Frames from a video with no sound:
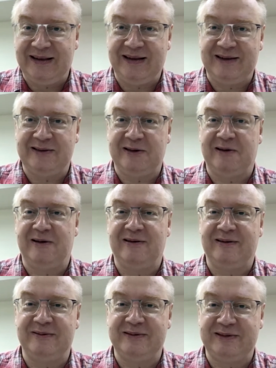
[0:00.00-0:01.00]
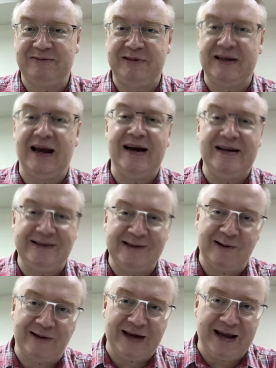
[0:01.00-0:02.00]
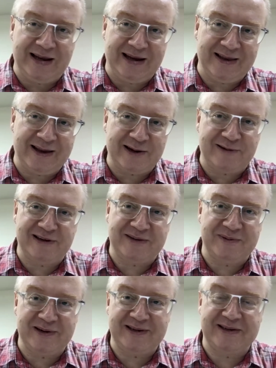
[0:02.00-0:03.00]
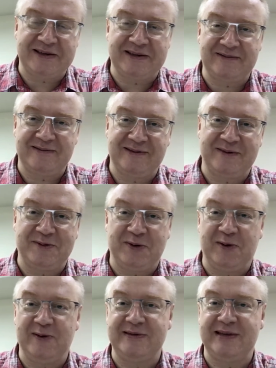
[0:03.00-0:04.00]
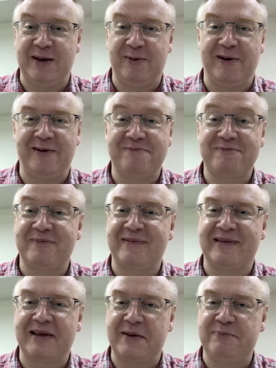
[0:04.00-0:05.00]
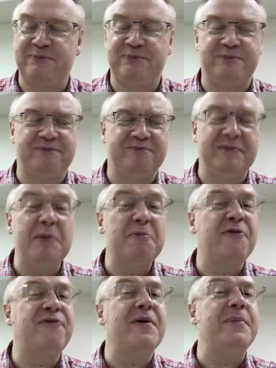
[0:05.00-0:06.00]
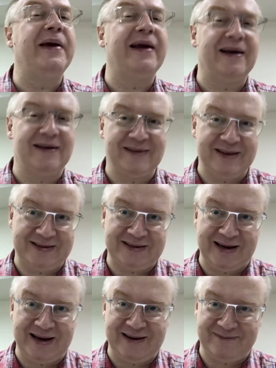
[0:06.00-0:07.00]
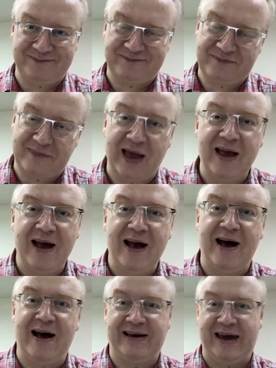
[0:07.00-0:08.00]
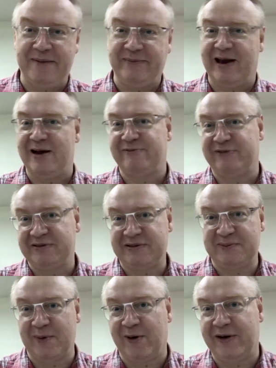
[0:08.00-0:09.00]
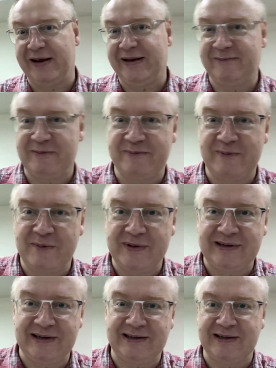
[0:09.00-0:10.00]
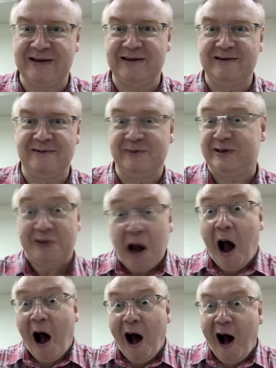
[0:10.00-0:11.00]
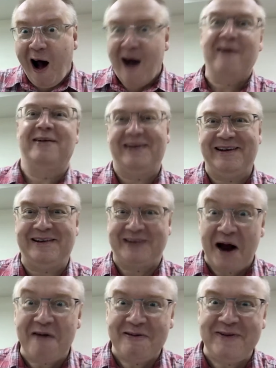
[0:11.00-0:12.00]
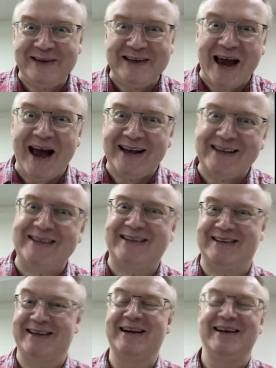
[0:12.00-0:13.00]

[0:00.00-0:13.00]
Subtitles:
And so I was resigned to not getting it that Christmas. And of course, they were fibbing, let's say. I came down Christmas morning with my sister, and we, Atari VCS!